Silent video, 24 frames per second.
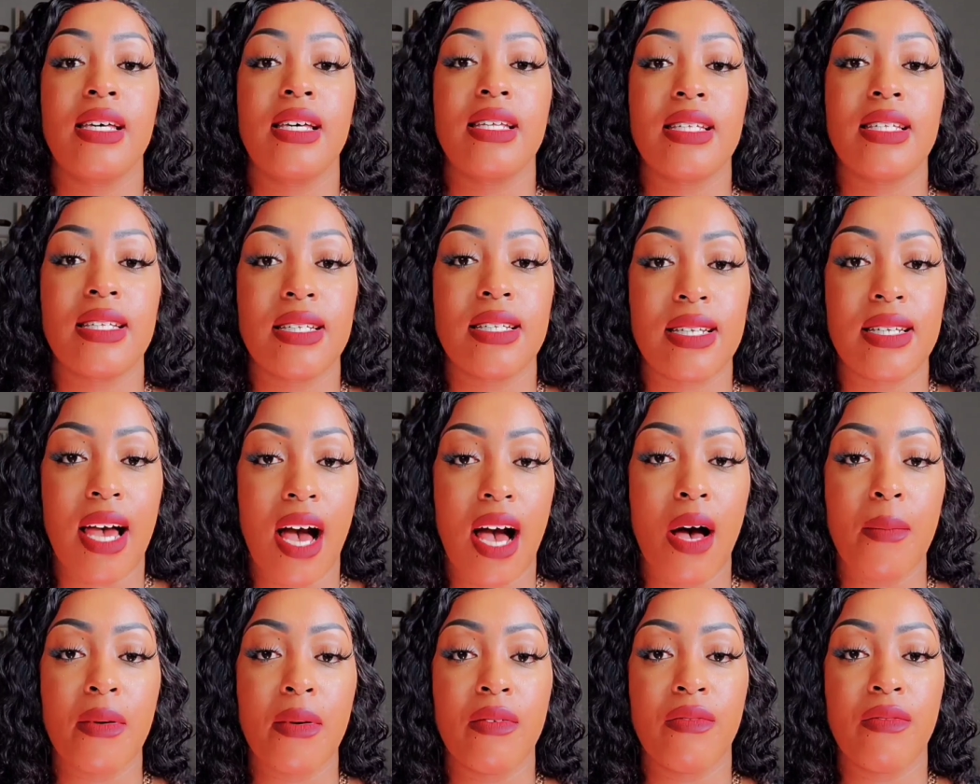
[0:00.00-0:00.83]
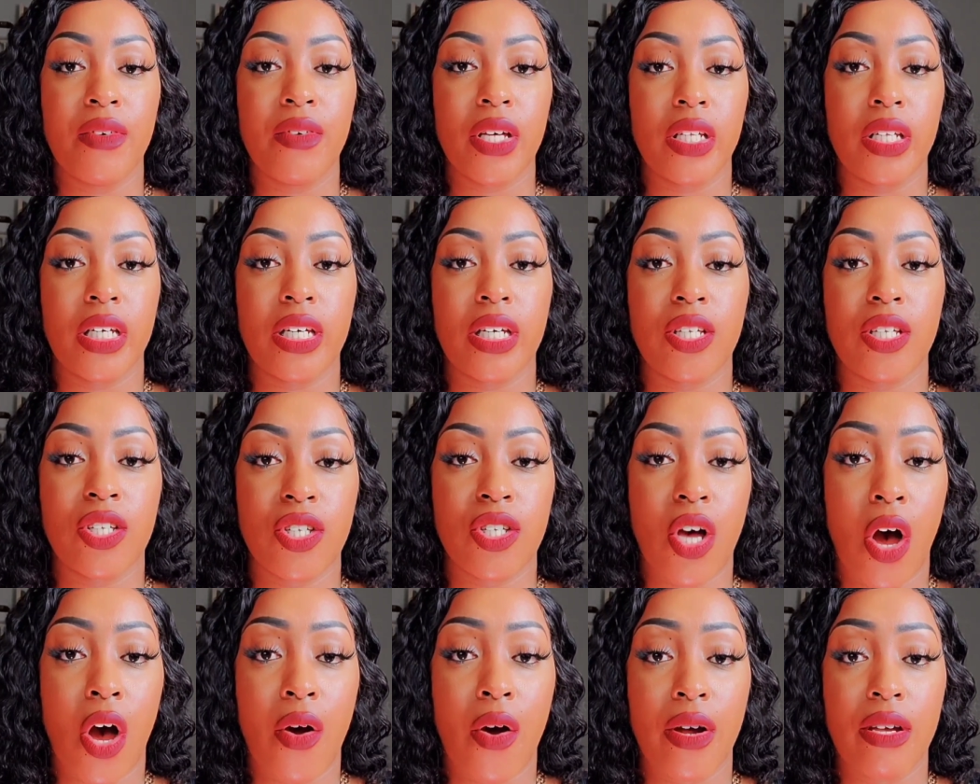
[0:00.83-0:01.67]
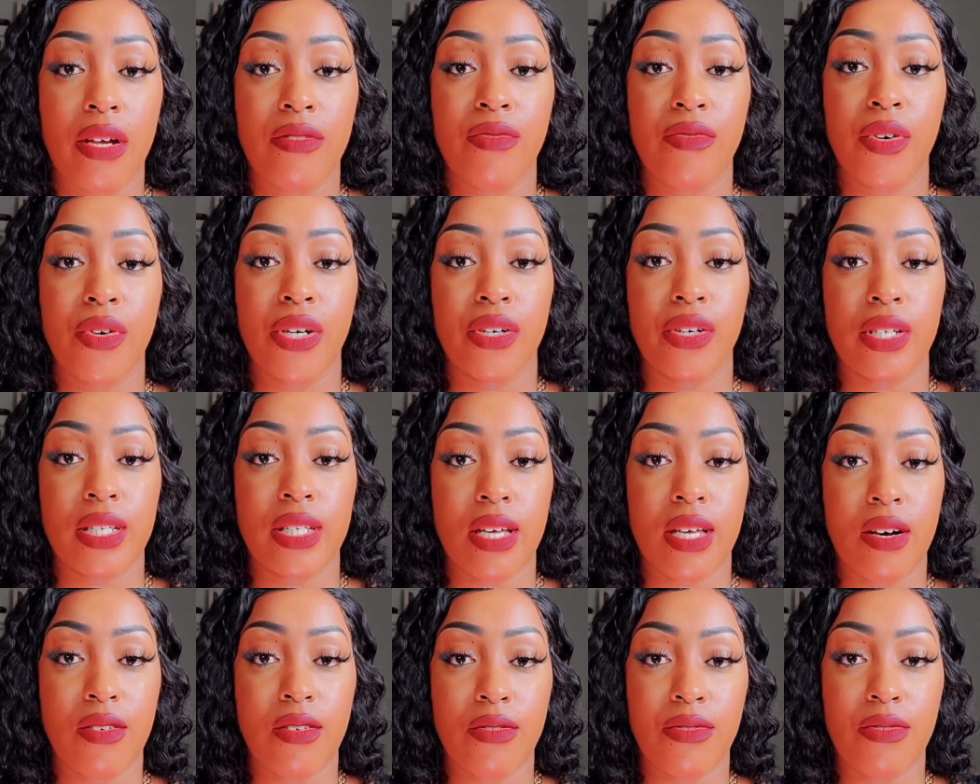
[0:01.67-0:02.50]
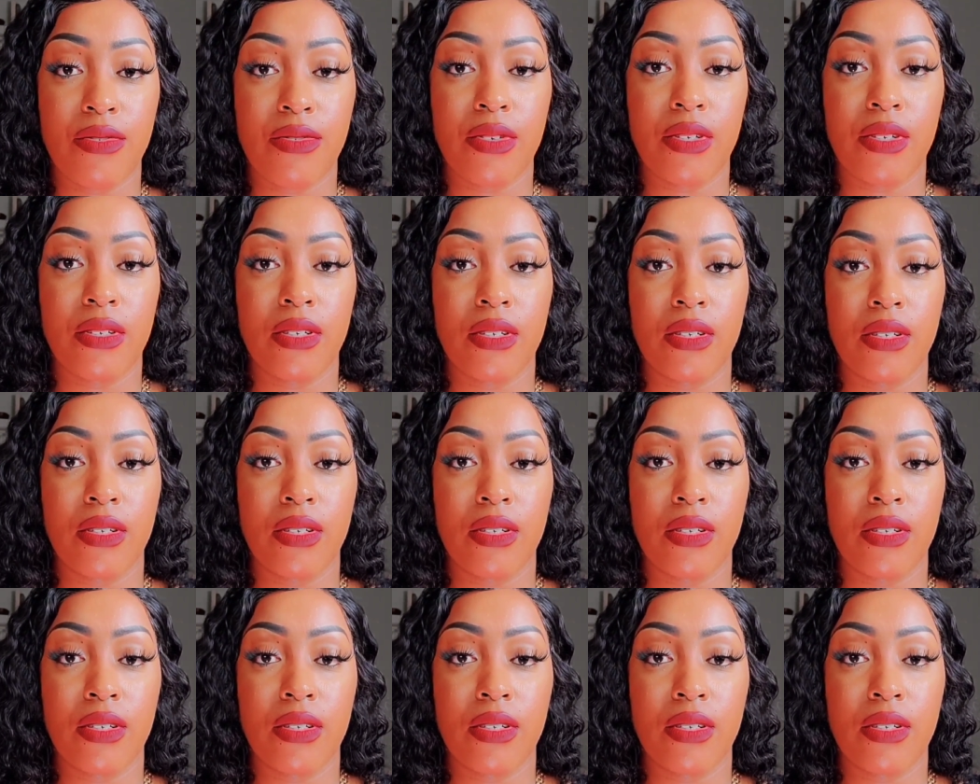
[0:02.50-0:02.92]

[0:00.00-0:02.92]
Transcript: Stop feeling sorry for yourself.